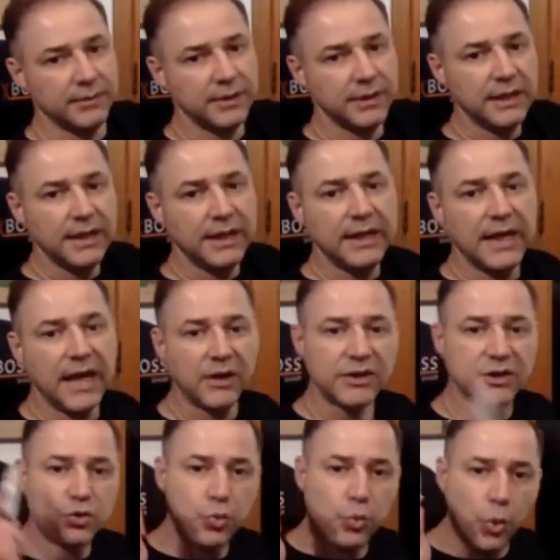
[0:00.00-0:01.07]
Now, there's
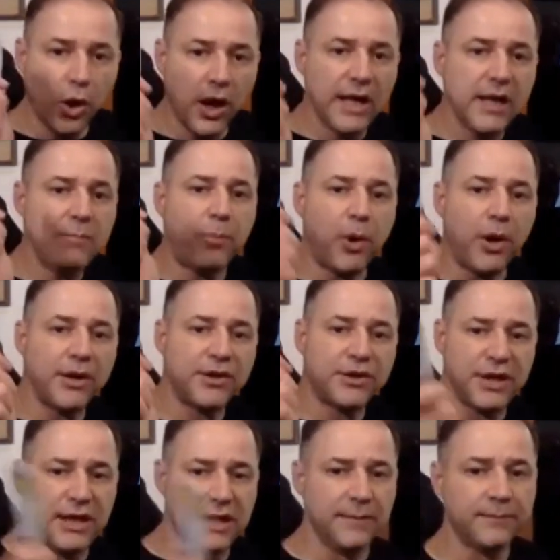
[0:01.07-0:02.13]
one important
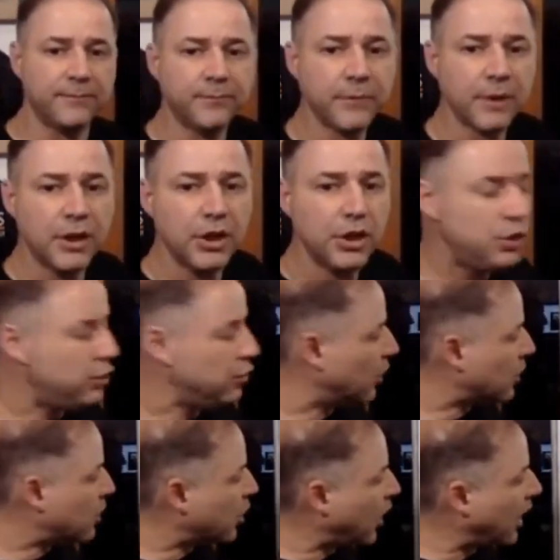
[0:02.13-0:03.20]
thing. Your
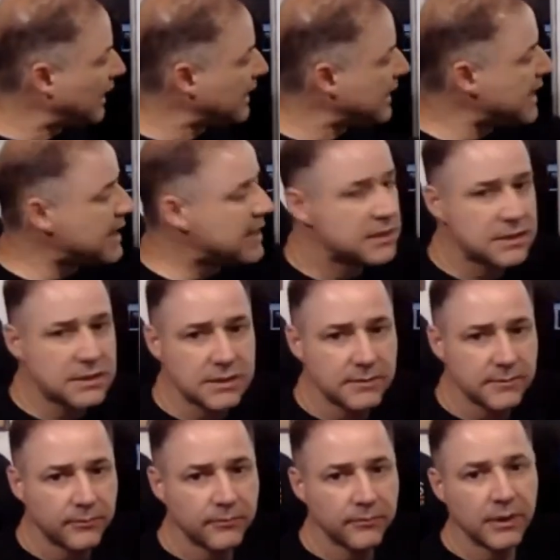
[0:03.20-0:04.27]
colleagues,
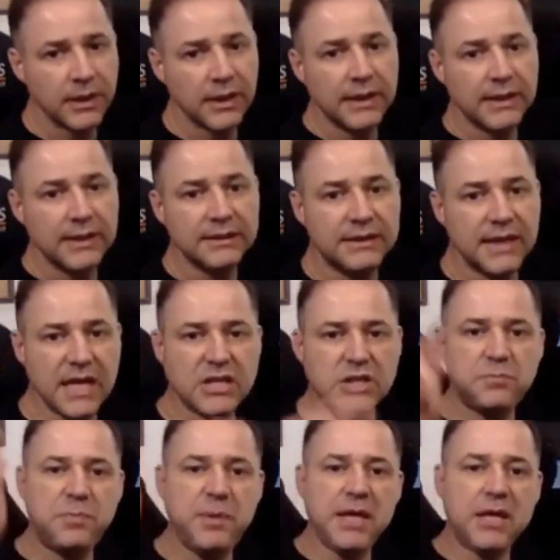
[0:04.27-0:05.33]
they
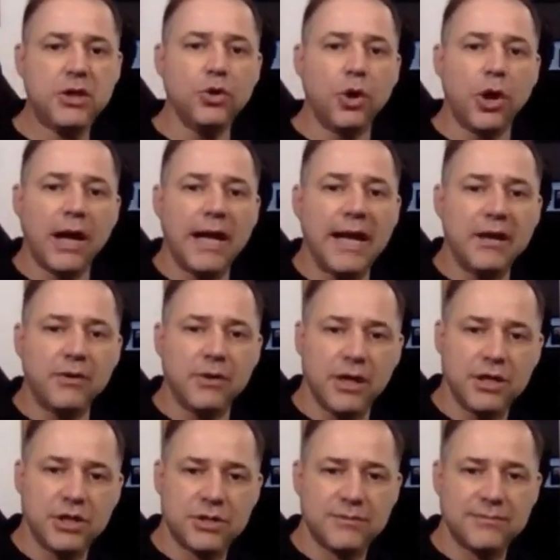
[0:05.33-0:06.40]
speak your
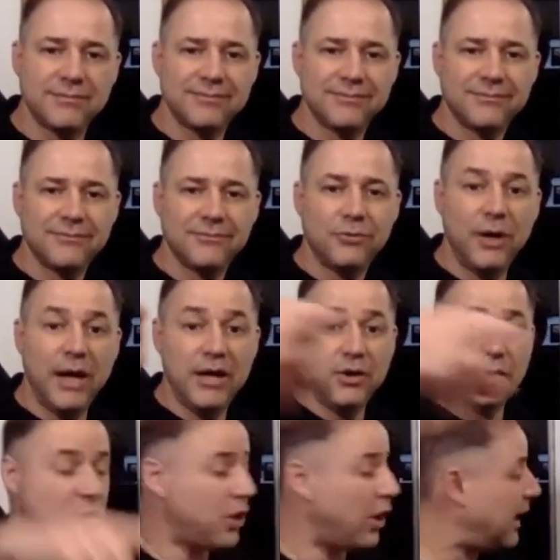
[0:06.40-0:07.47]
language, right? Your
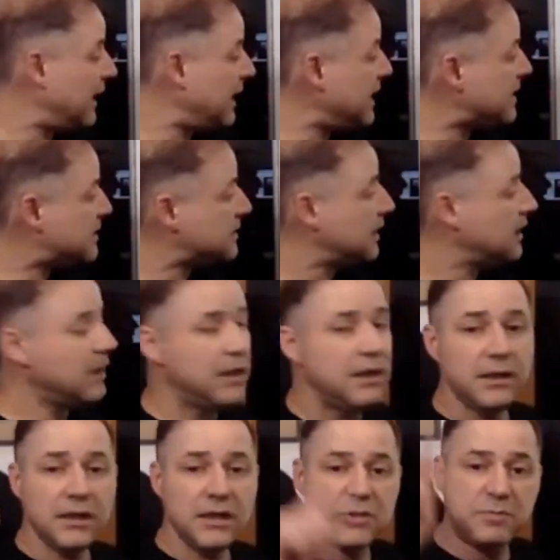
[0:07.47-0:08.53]
colleagues
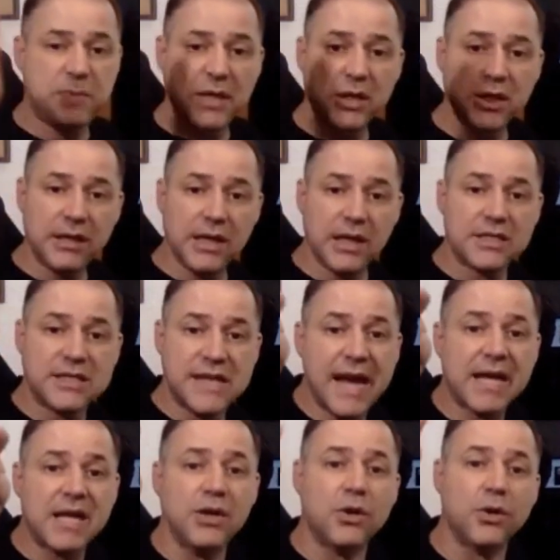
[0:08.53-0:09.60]
they're
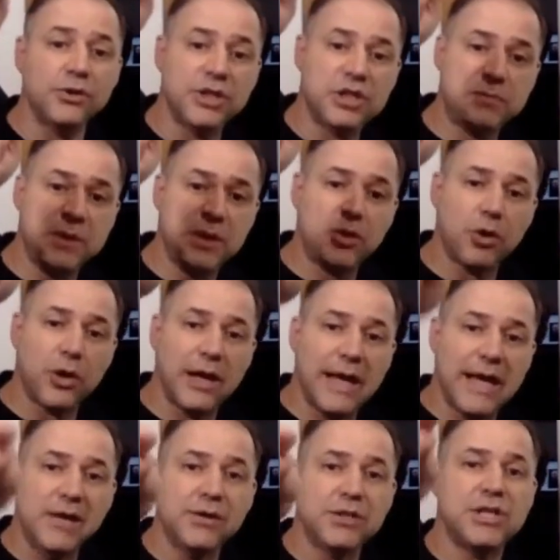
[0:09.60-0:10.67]
technical. They speak your
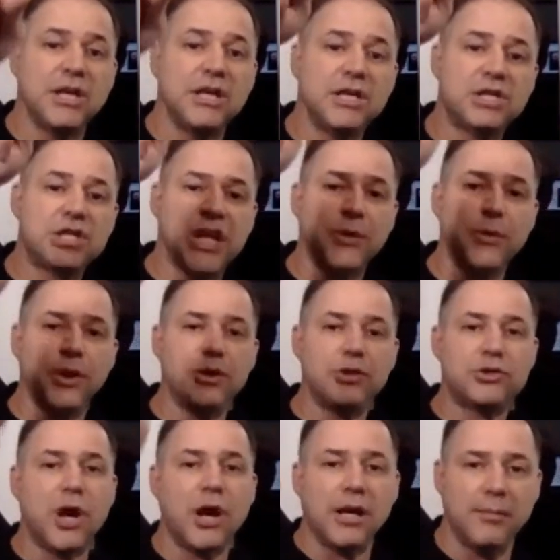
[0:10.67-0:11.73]
language. They understand what you're
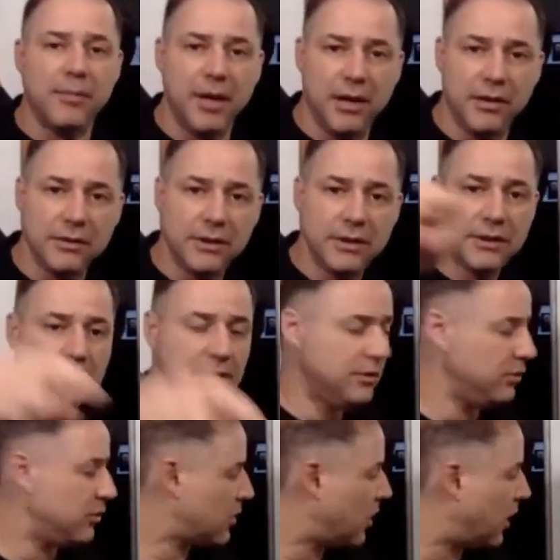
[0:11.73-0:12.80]
talking about. Your
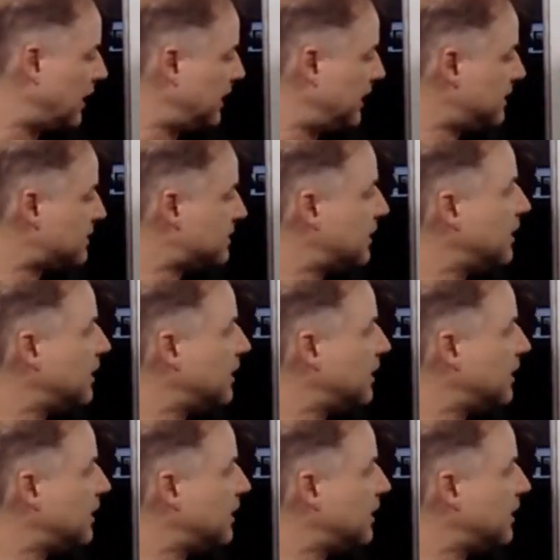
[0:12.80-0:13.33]
colleagues.